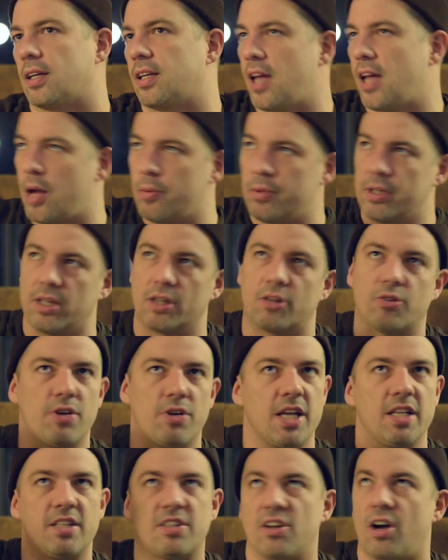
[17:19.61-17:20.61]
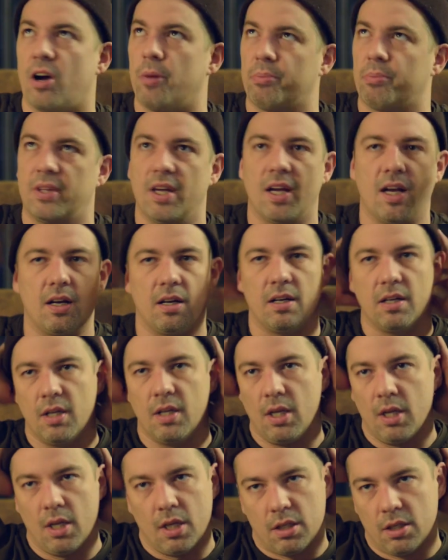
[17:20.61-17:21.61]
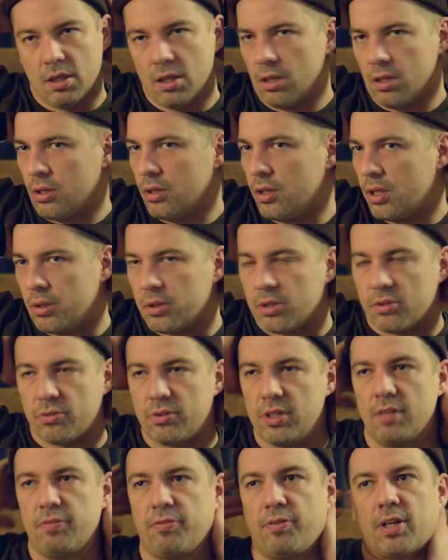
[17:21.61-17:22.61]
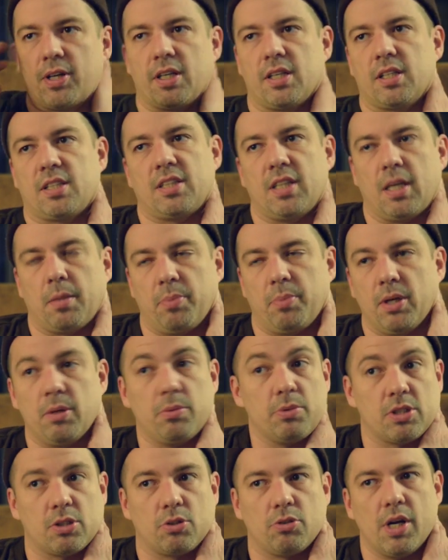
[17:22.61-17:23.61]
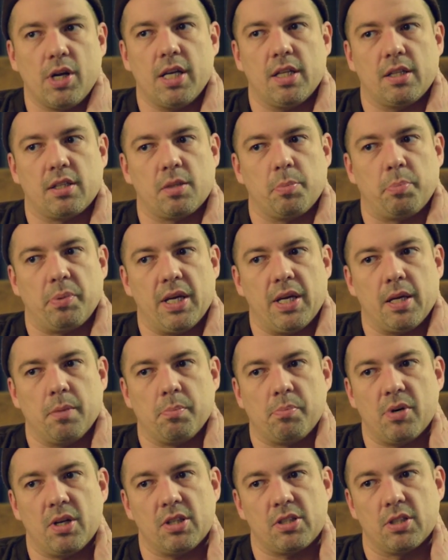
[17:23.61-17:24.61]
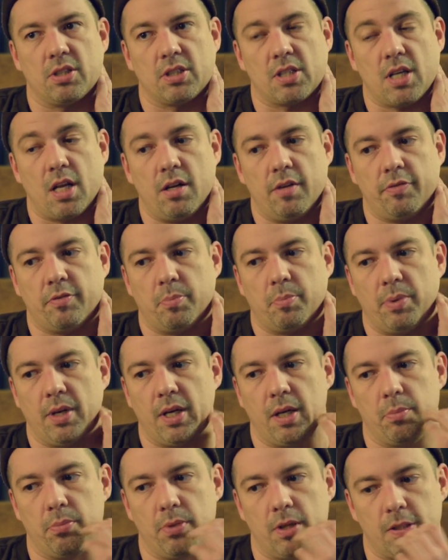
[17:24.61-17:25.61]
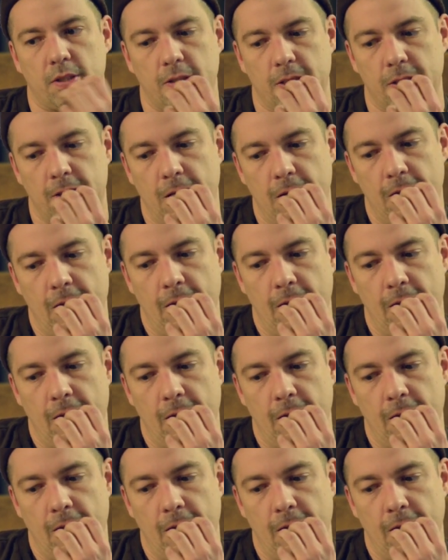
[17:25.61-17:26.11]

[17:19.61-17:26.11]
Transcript: carry the crates up there. You know, it was really fucking sick, but it was great to play in Brussels. I love to play in Brussels.